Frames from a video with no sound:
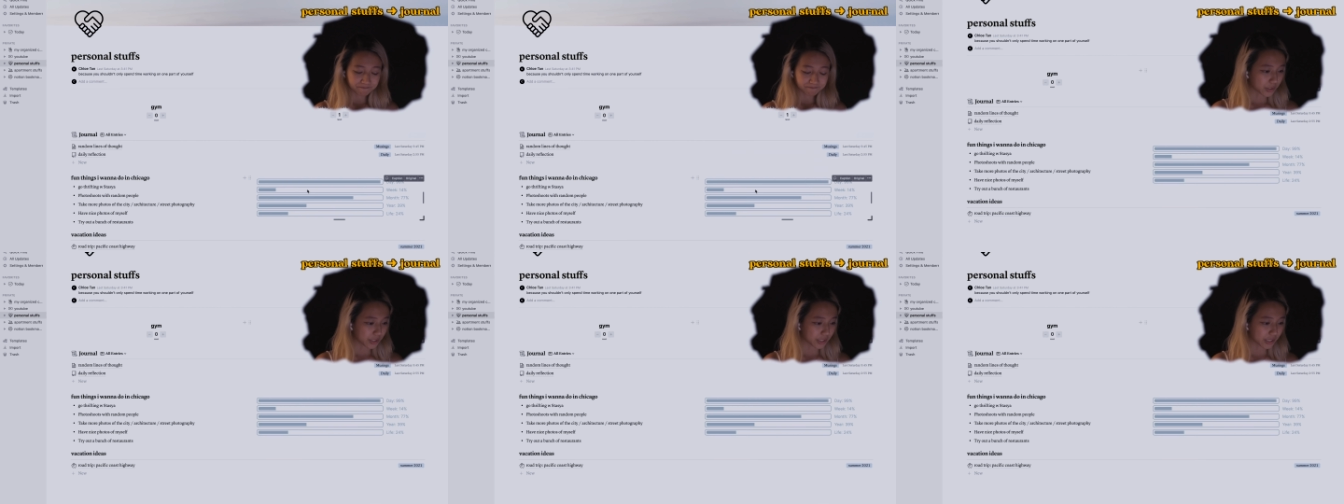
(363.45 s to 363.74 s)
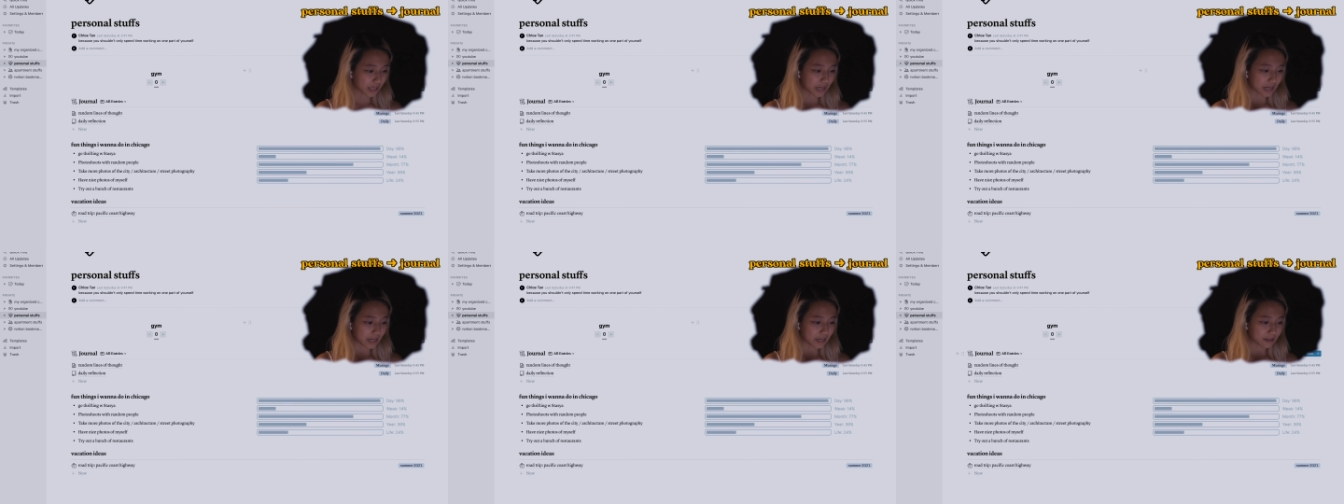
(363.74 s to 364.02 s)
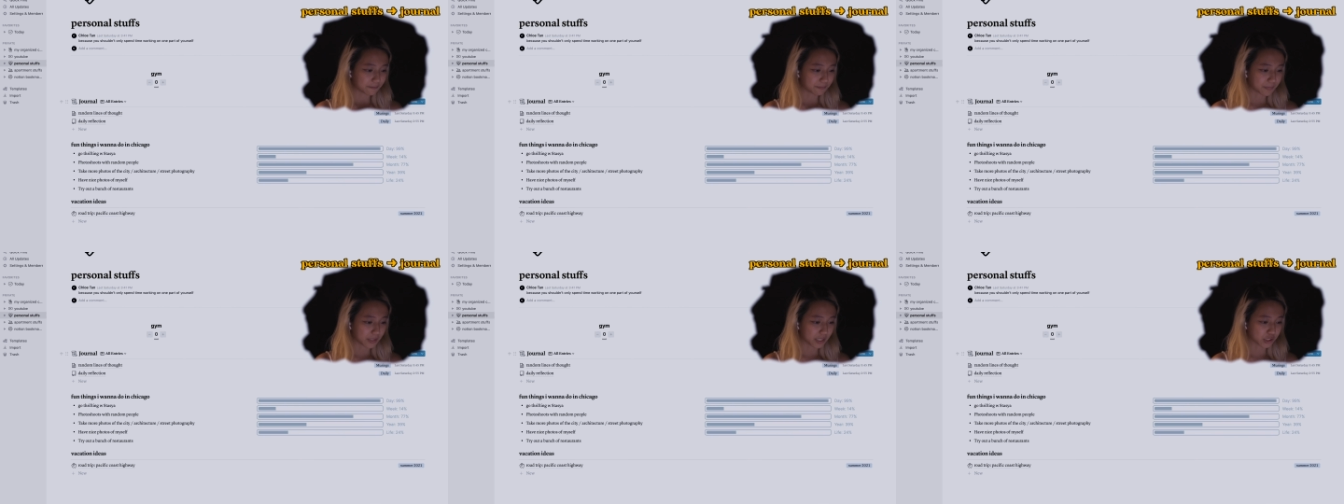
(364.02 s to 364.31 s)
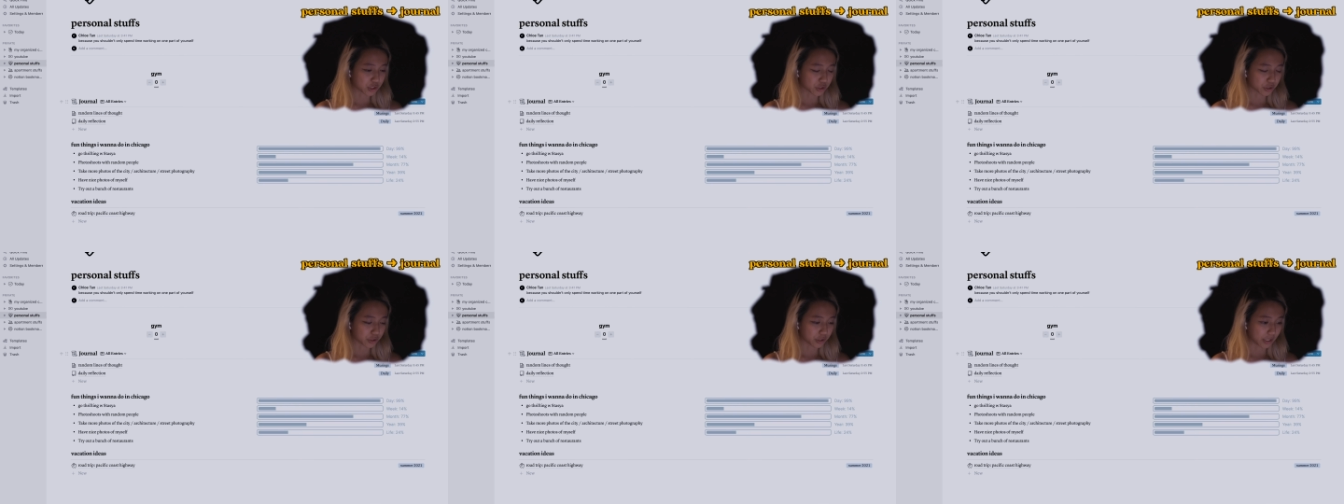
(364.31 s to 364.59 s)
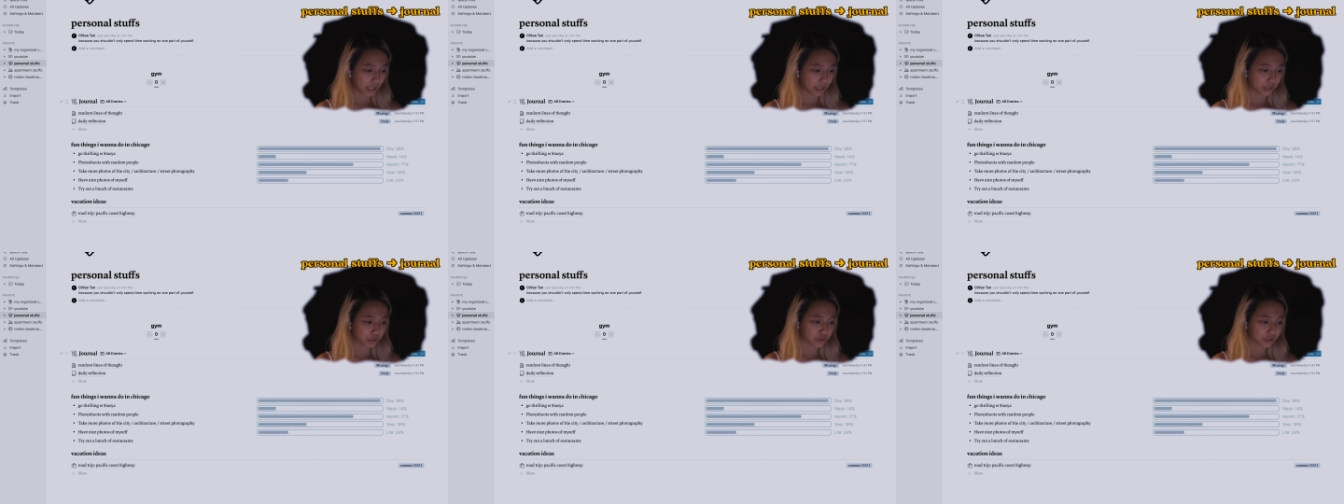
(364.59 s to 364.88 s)
Here I have my journal
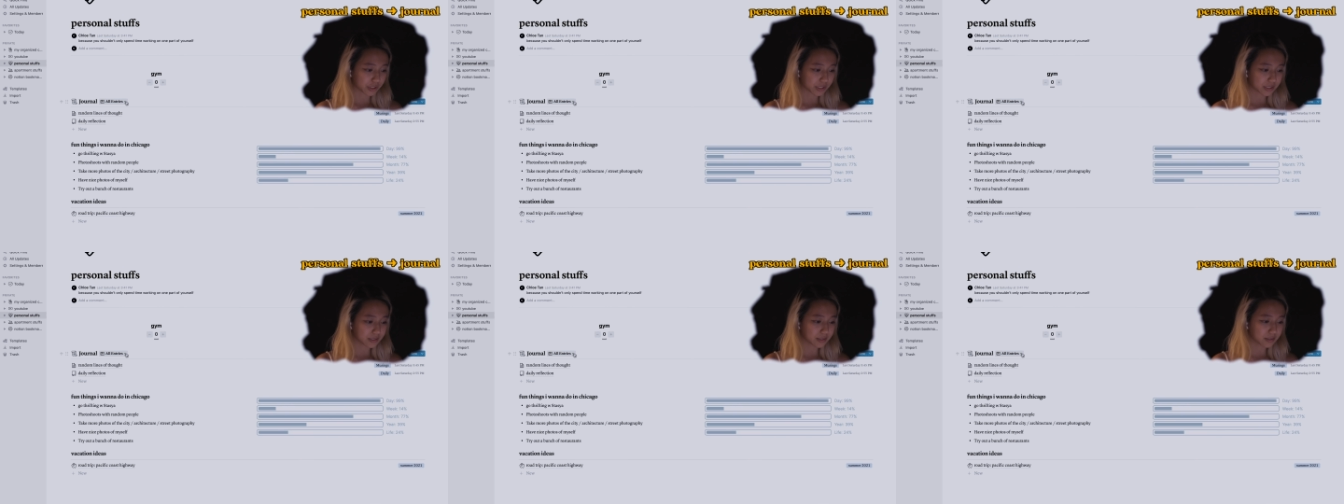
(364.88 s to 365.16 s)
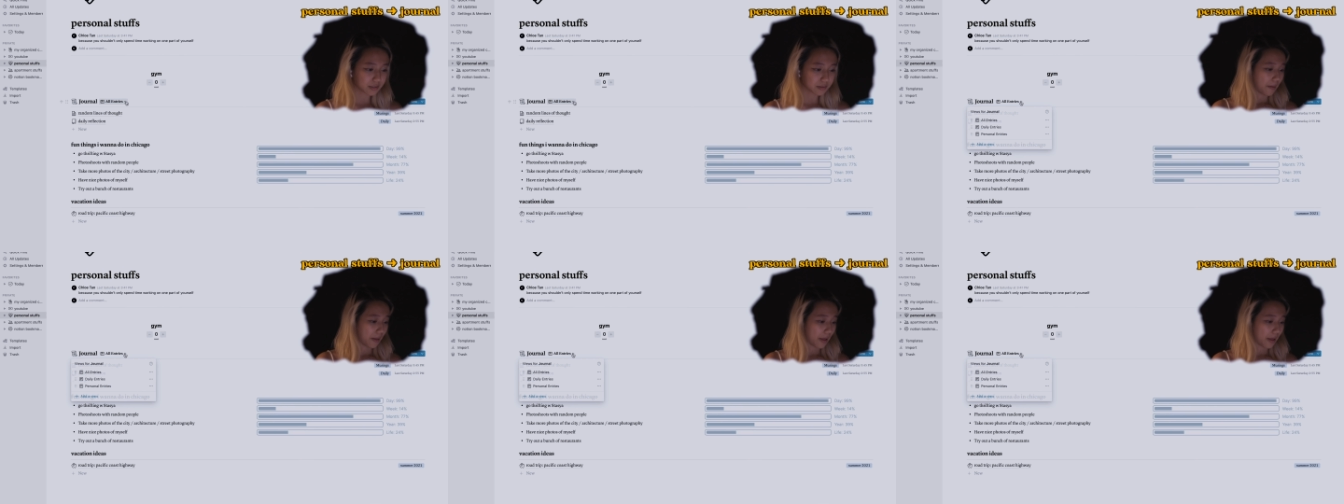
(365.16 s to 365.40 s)
entries,